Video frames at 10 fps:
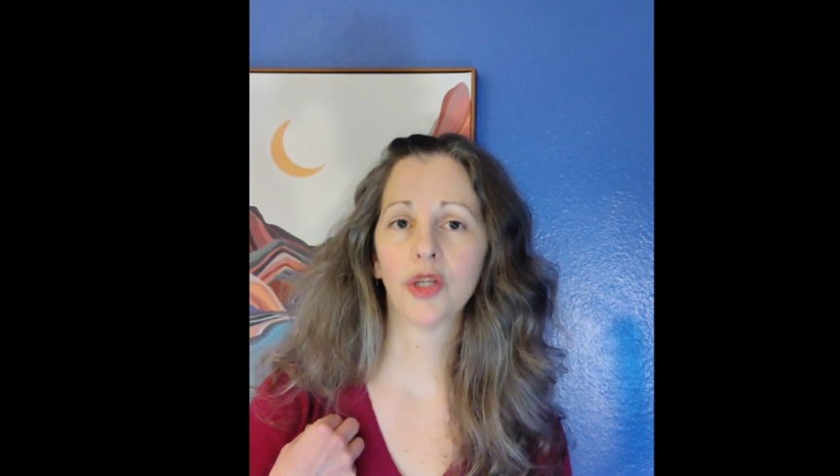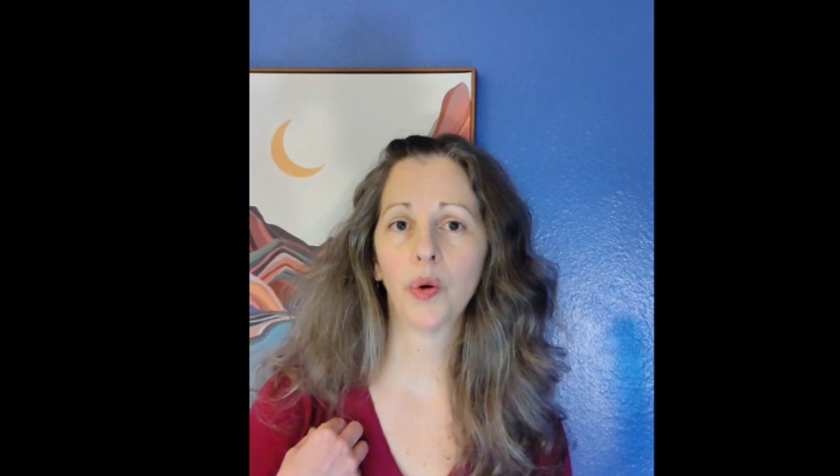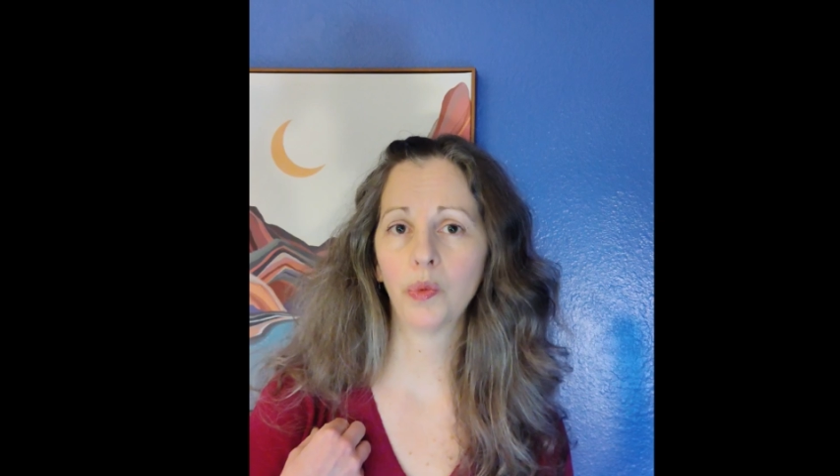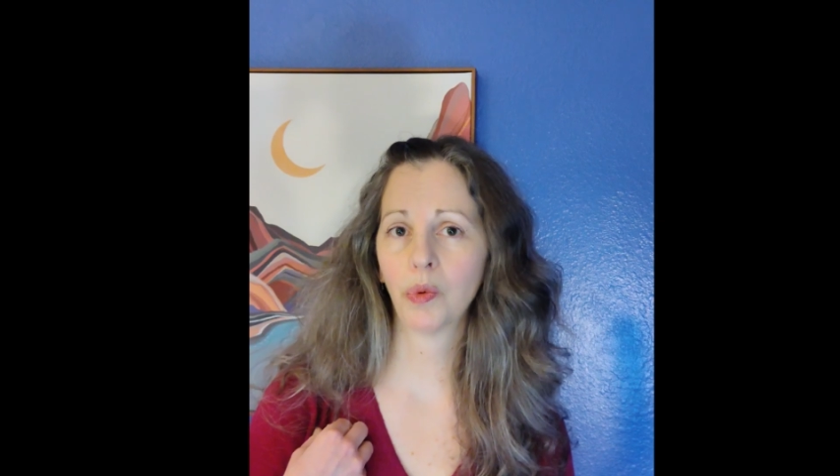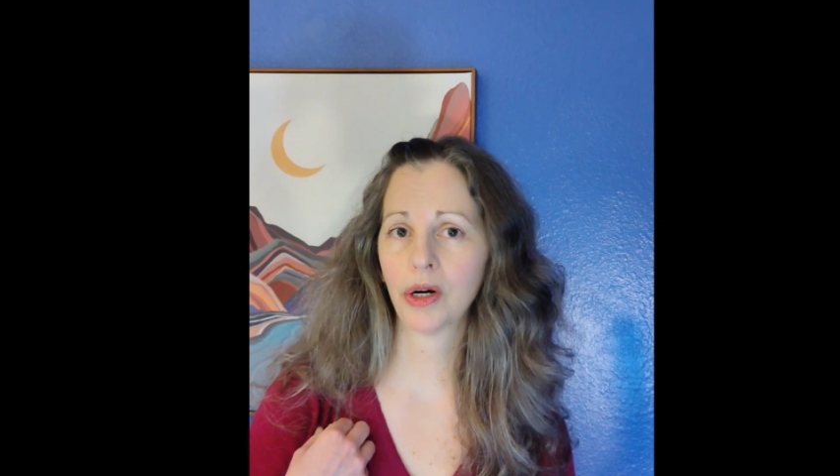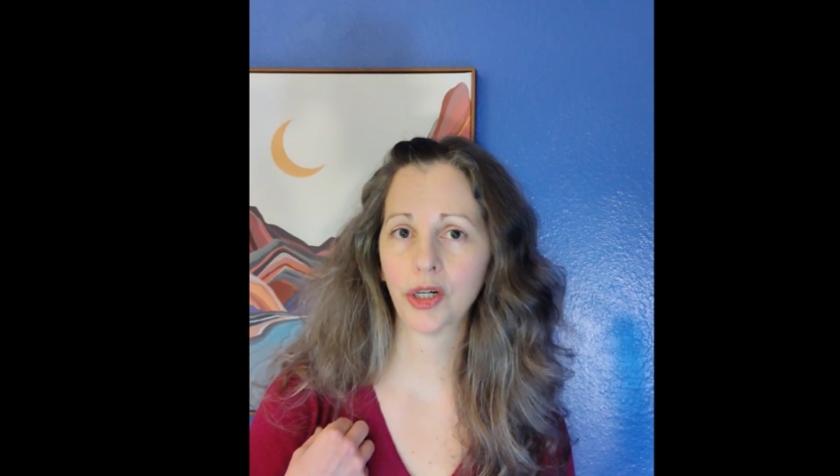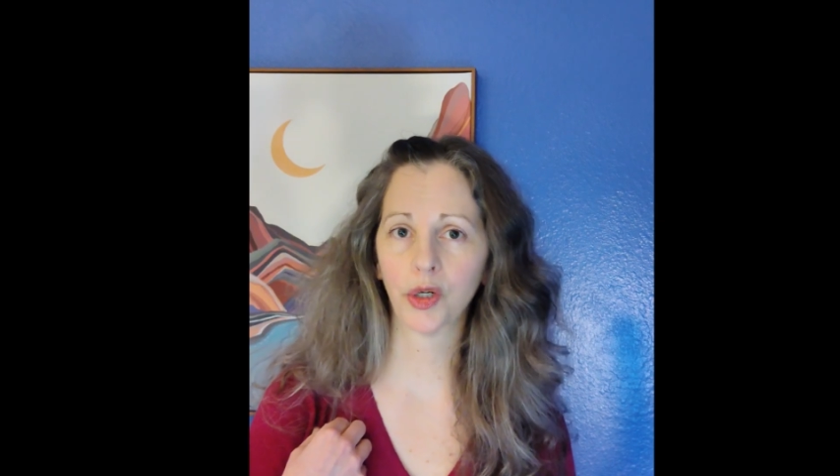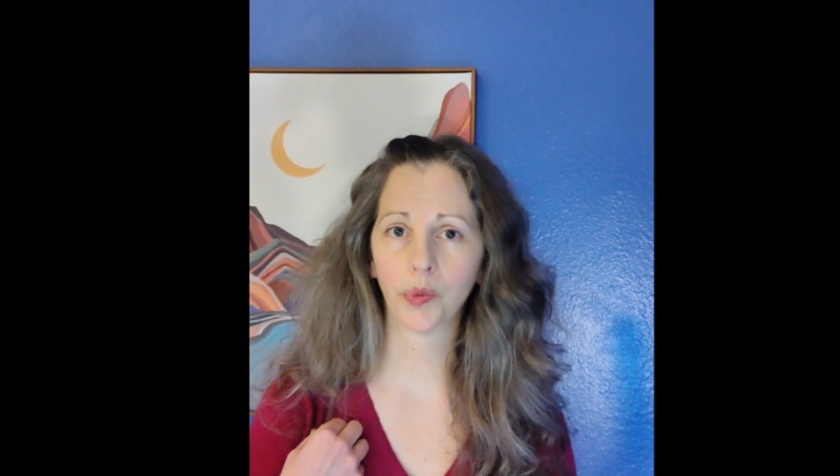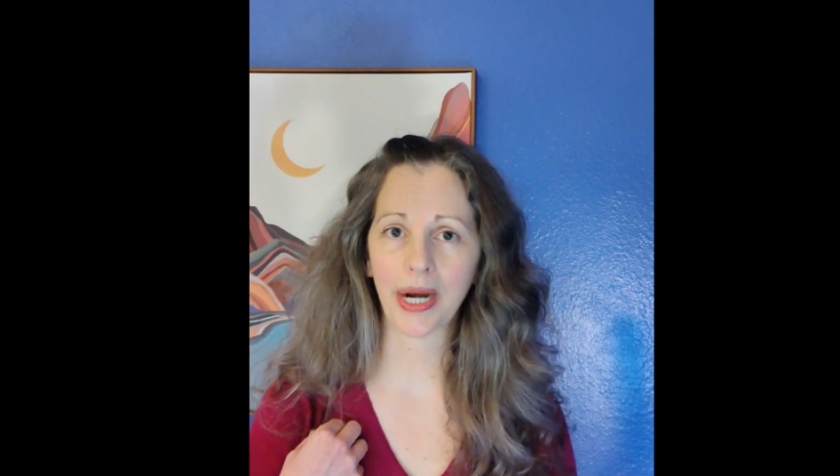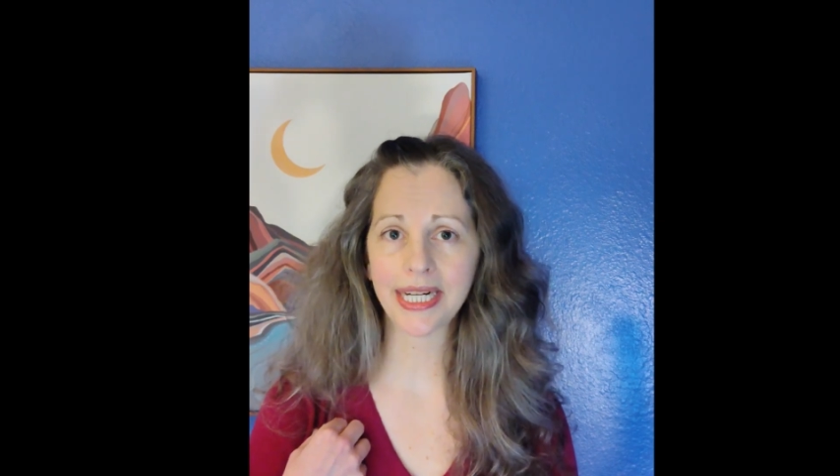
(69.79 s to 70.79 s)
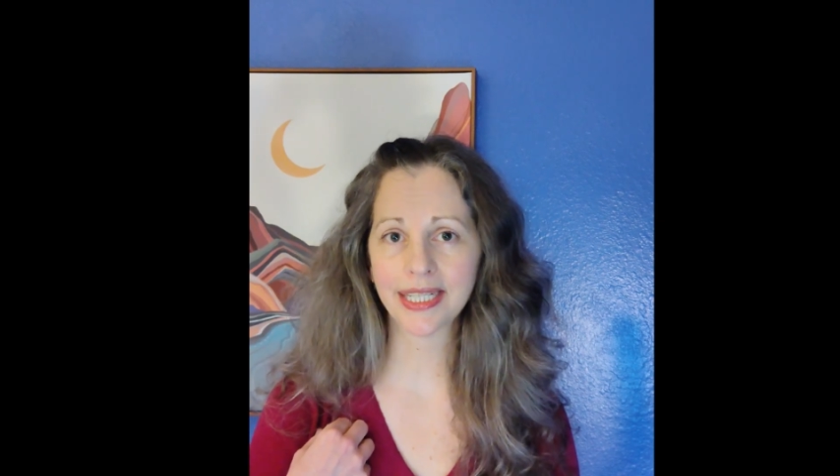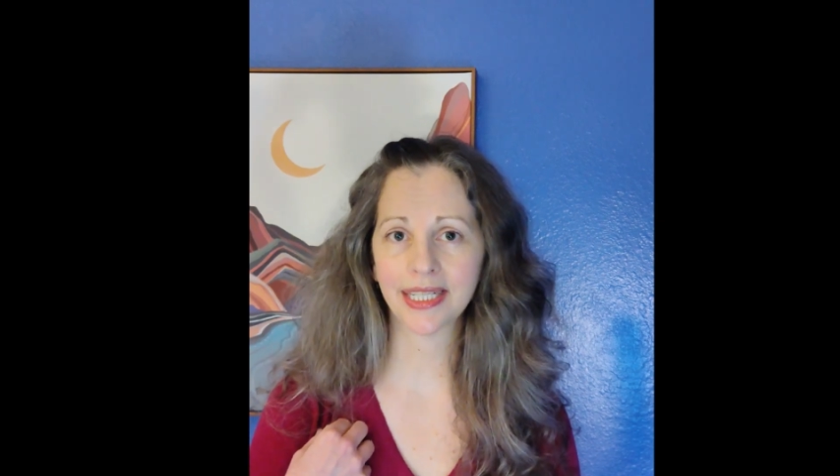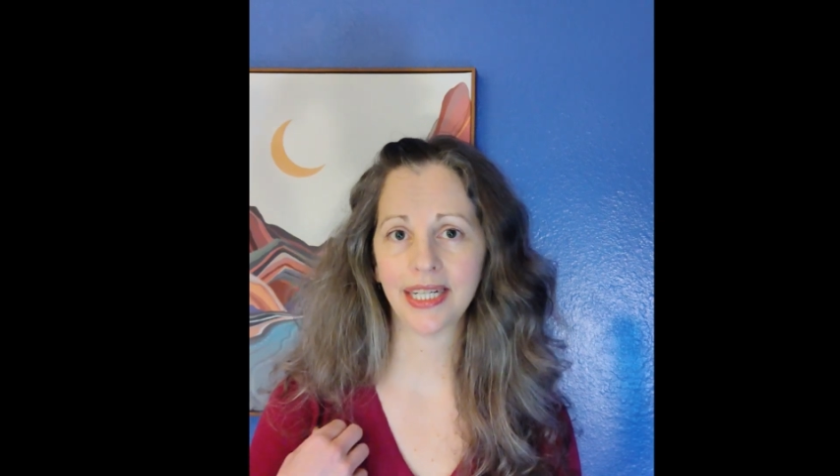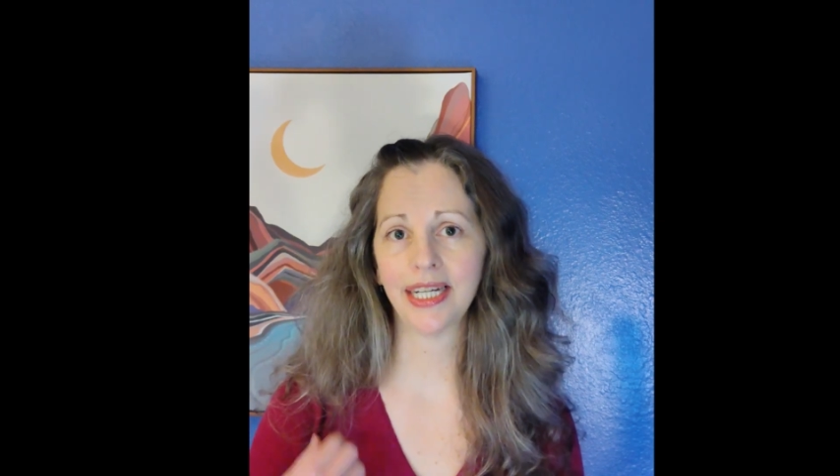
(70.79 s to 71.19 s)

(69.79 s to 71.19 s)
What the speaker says: don't work great